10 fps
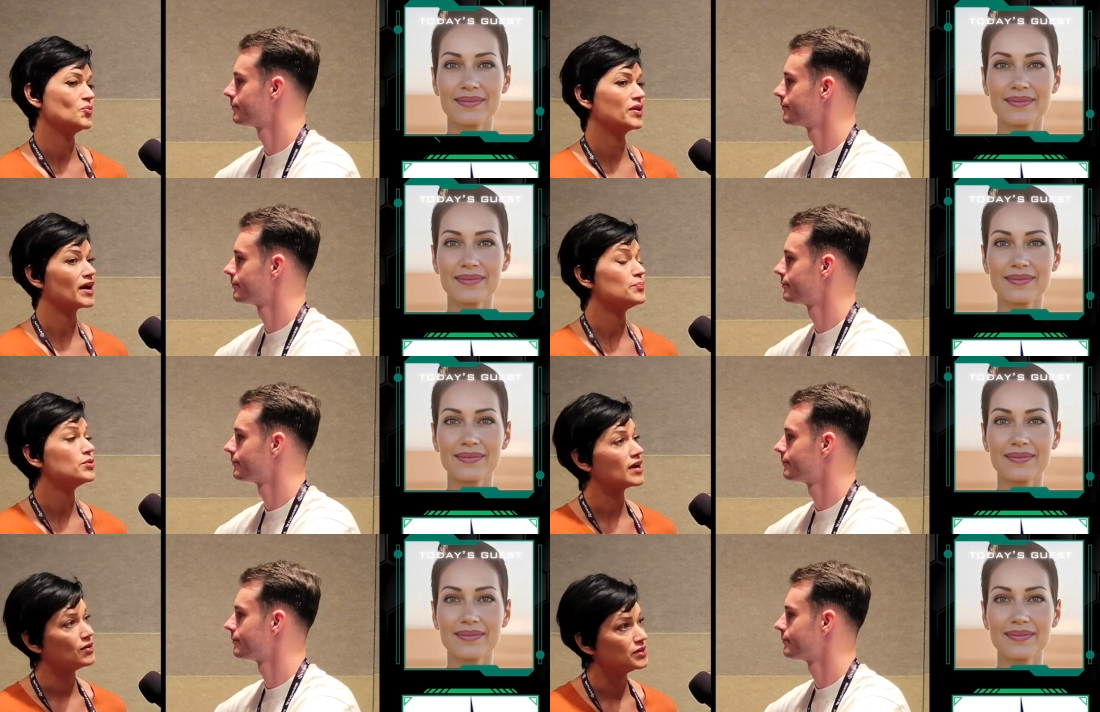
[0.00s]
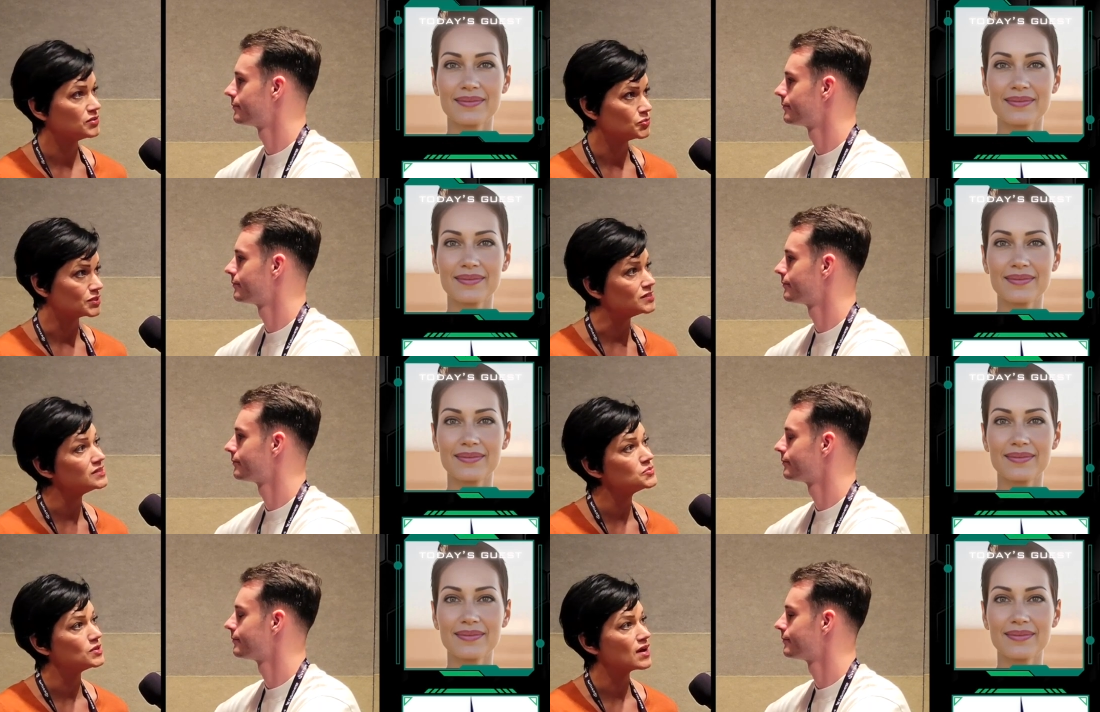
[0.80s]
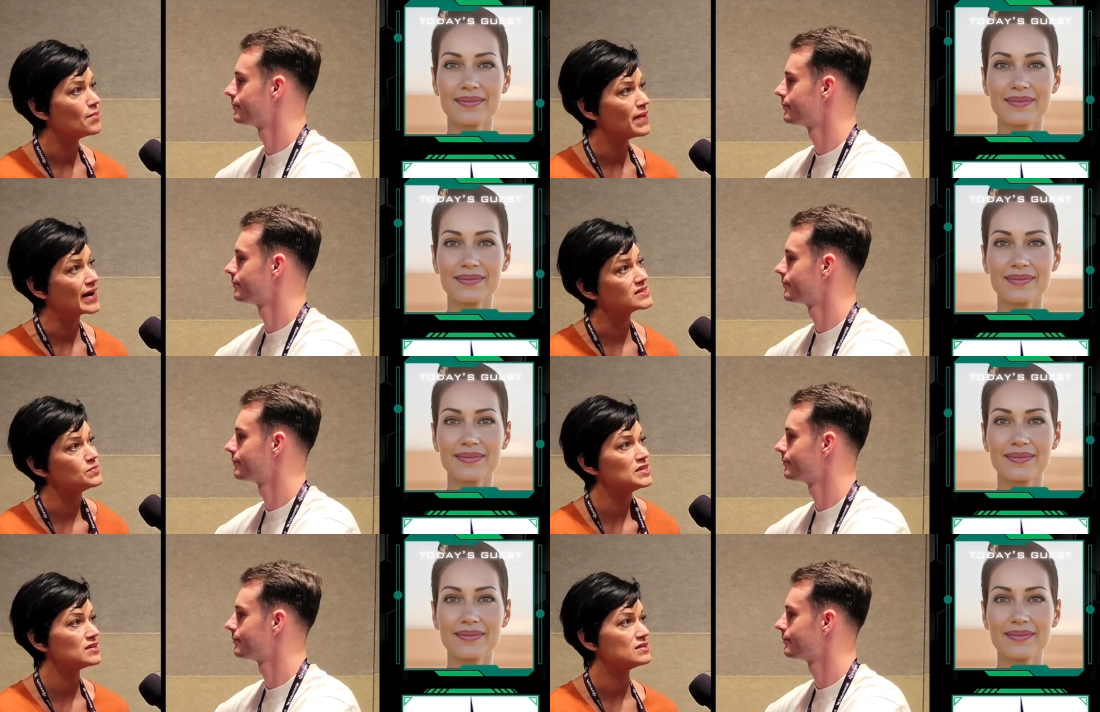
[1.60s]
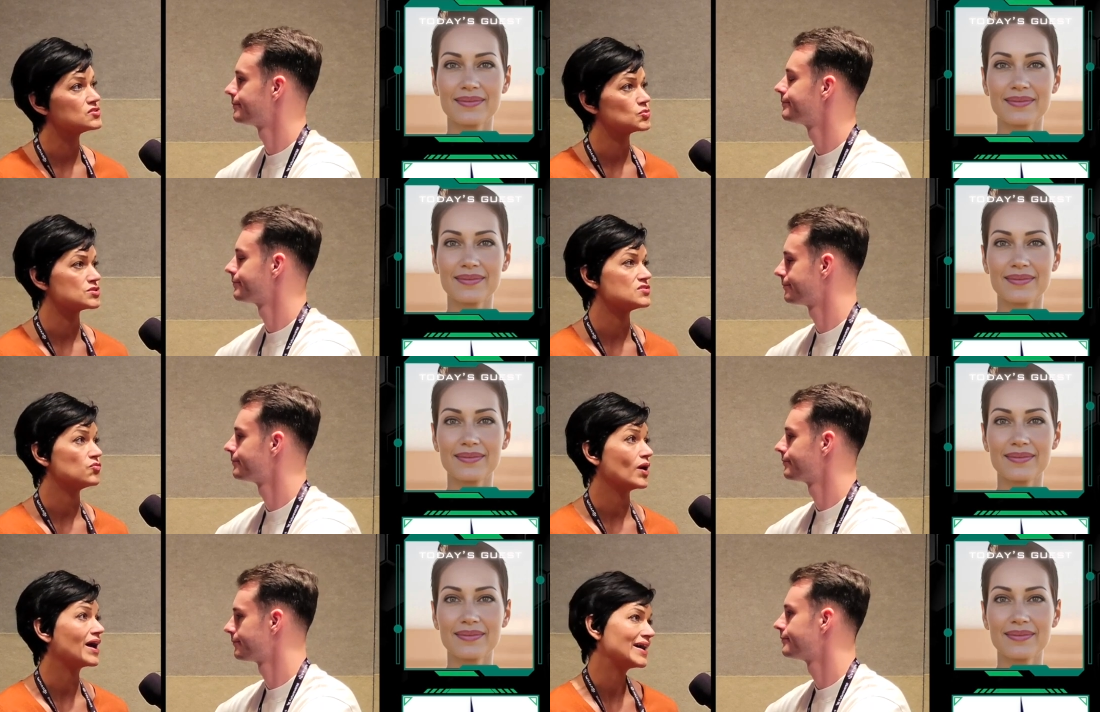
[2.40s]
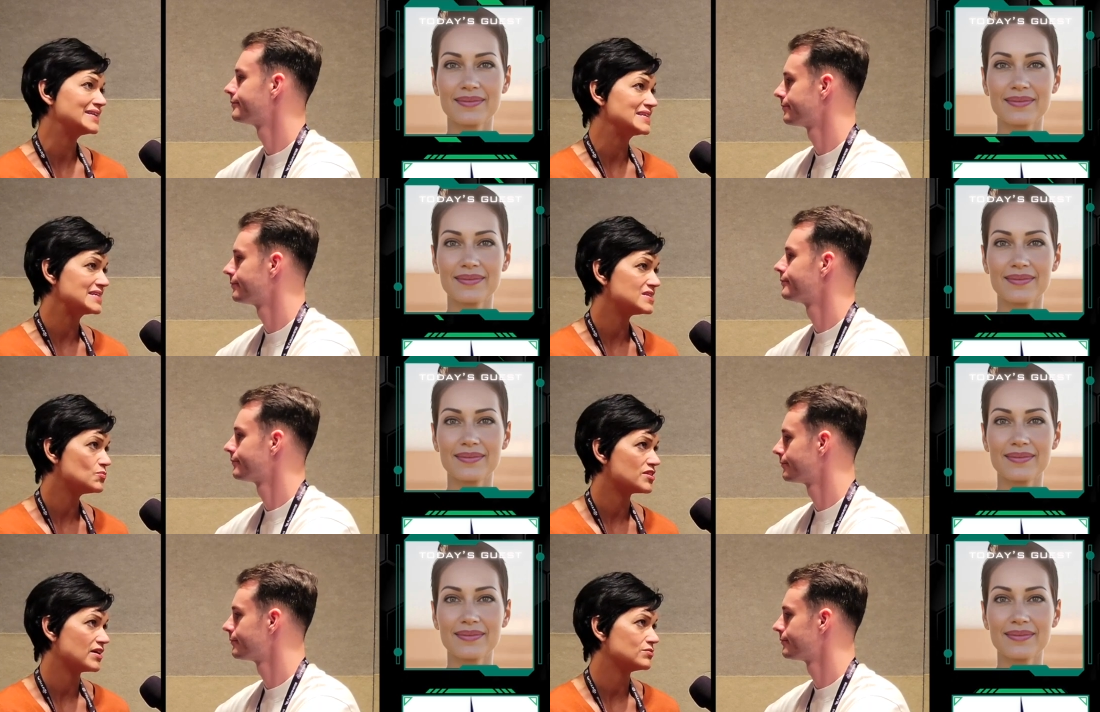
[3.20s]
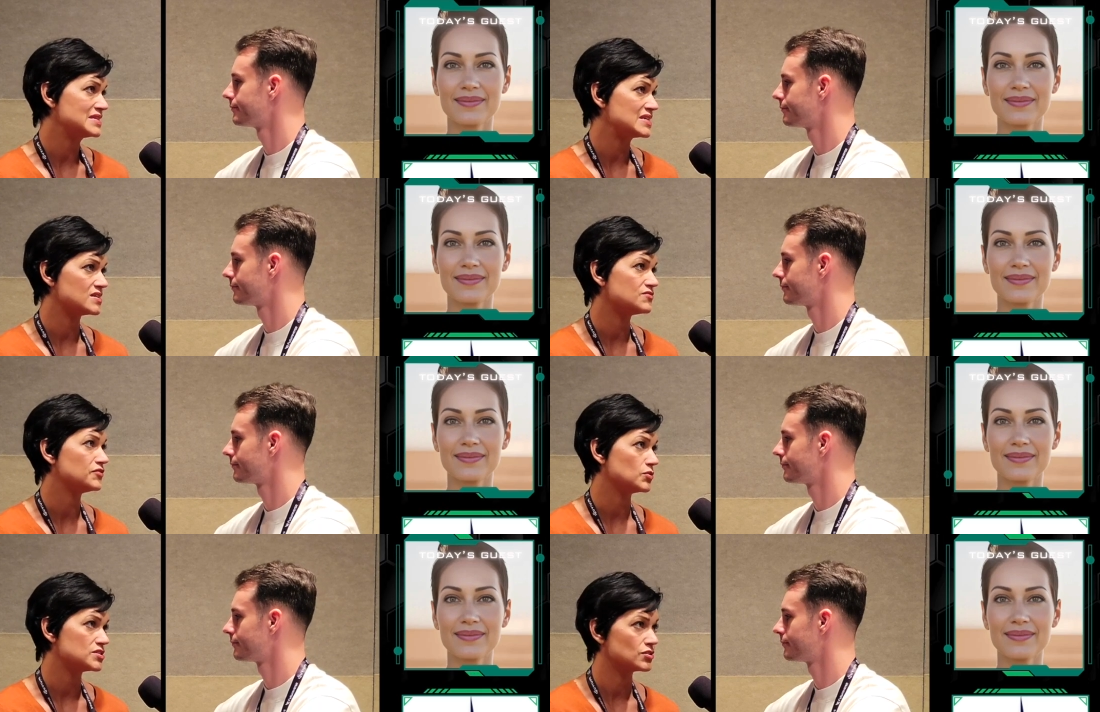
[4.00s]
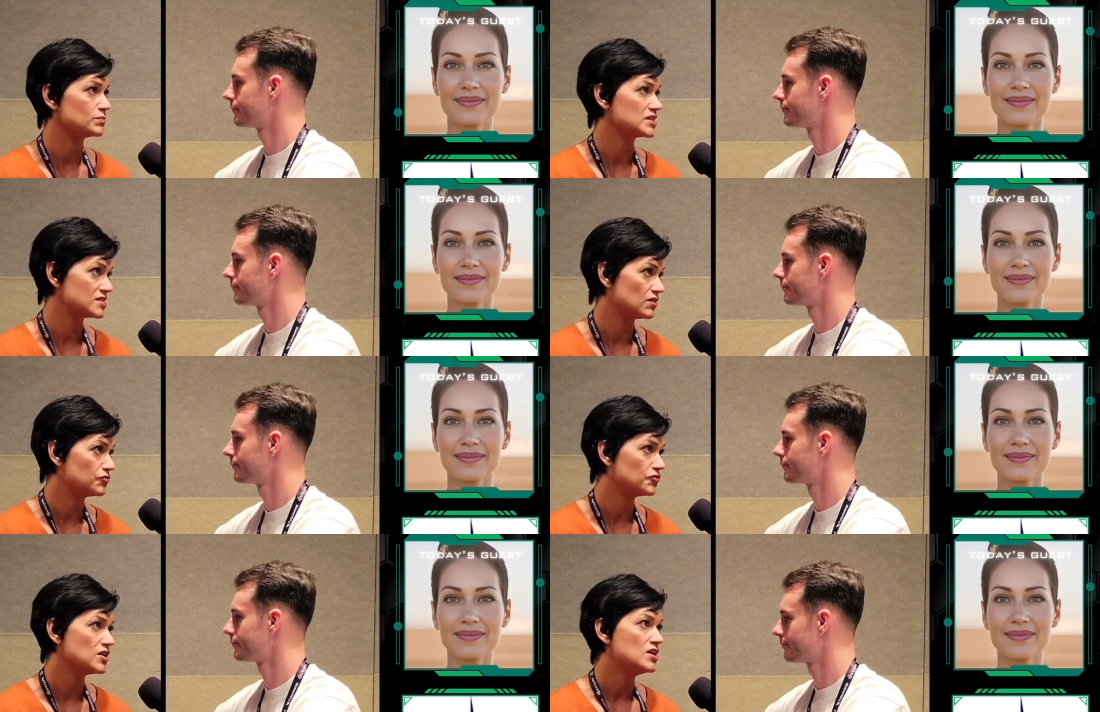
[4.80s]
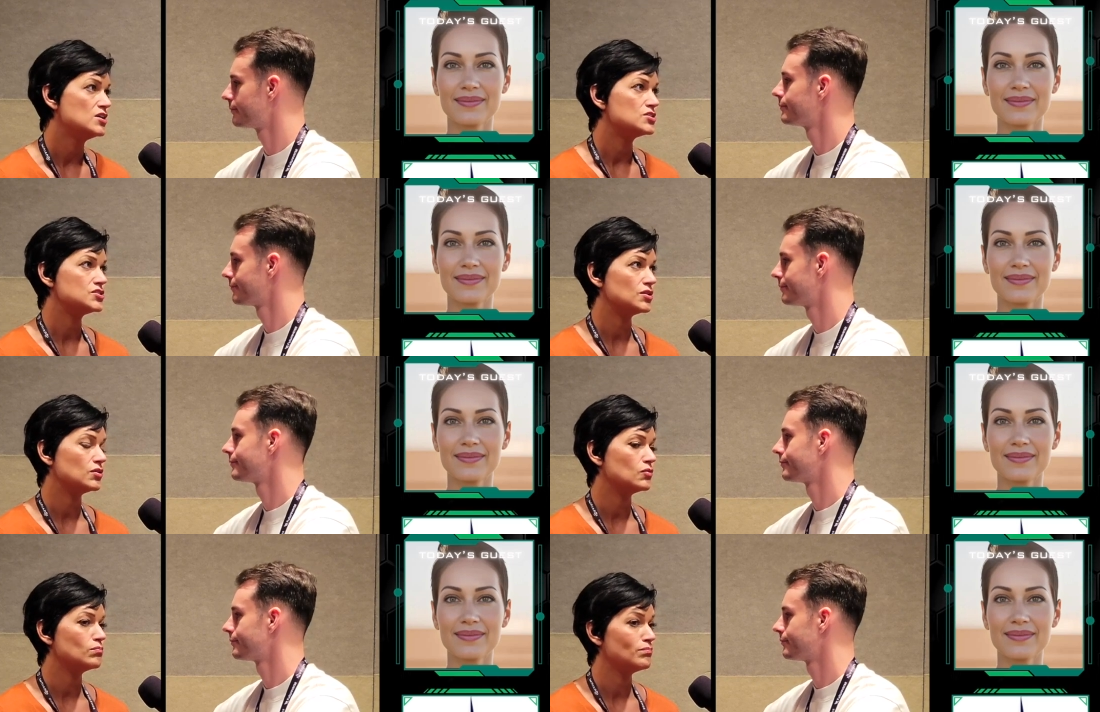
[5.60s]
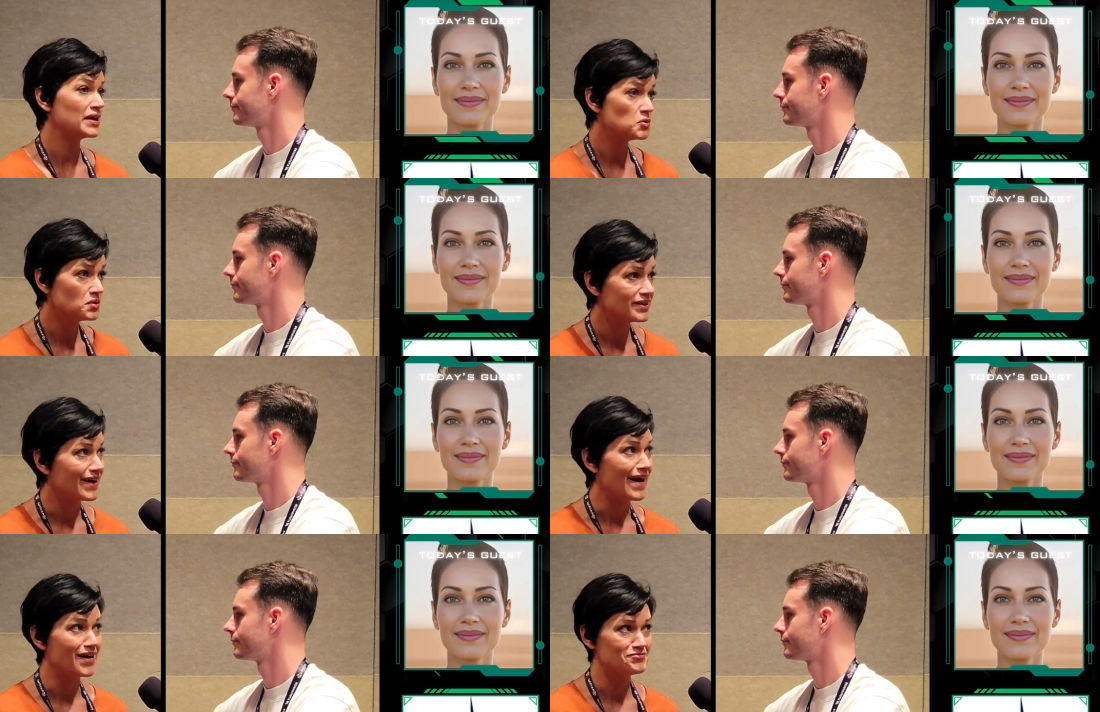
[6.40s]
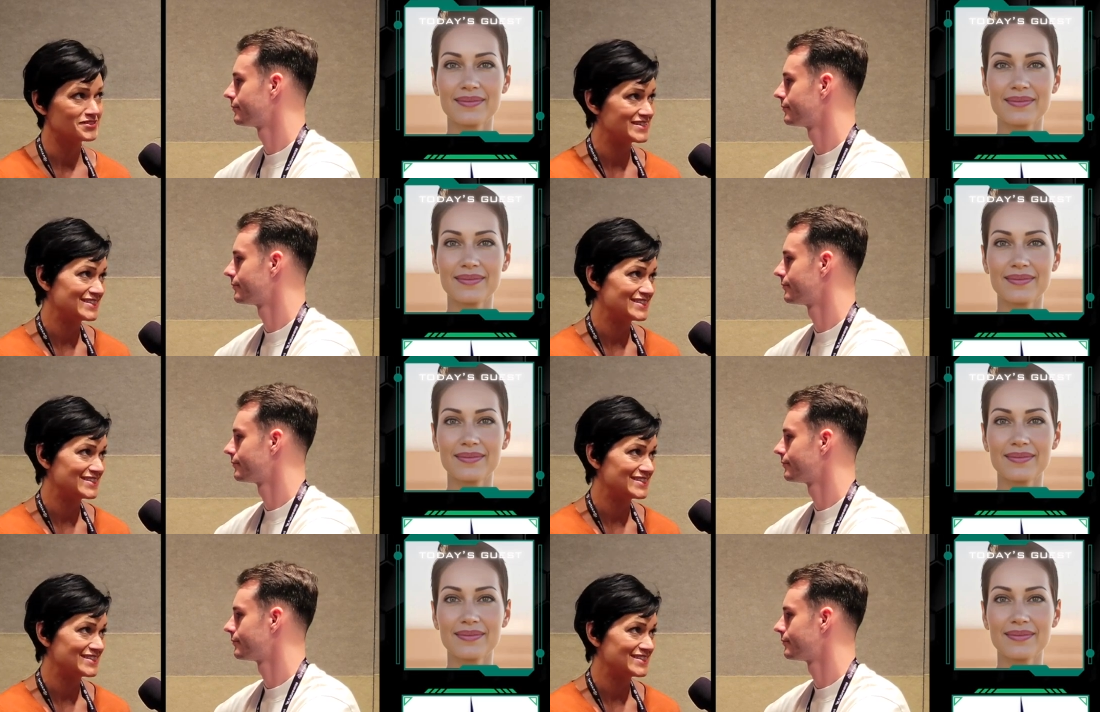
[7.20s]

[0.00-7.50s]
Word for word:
Speaker 1: what I put out in the world will come back to me in the source of what I need without needing to focus on myself. So, my goal at every